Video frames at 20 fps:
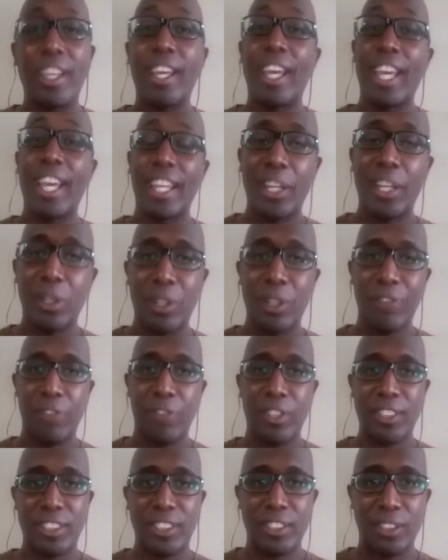And at
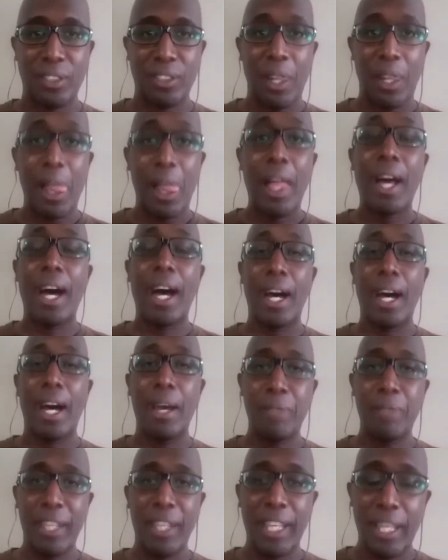Universal,
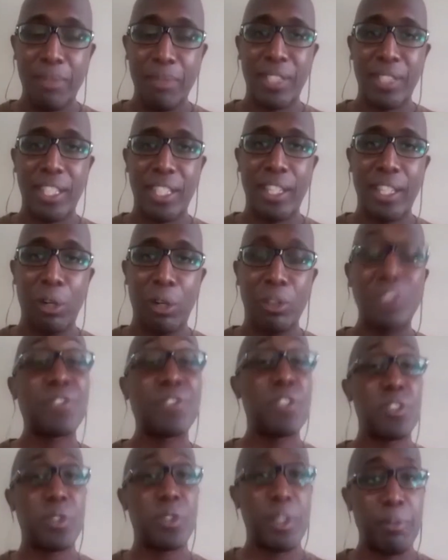I'm the MC host
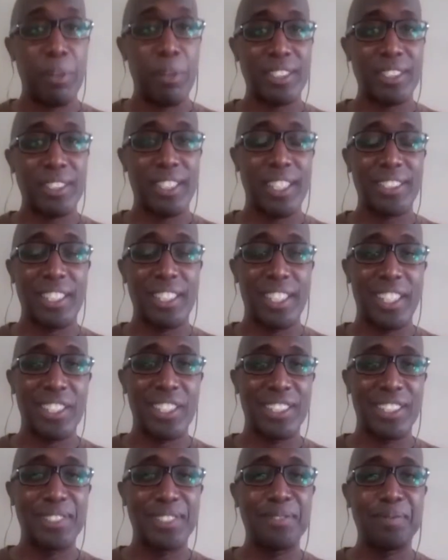for DreamWorks
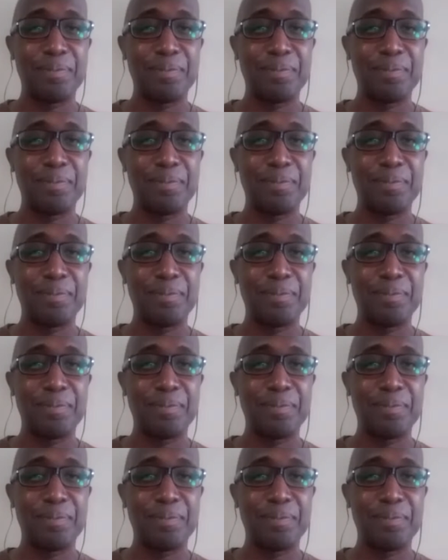Destination.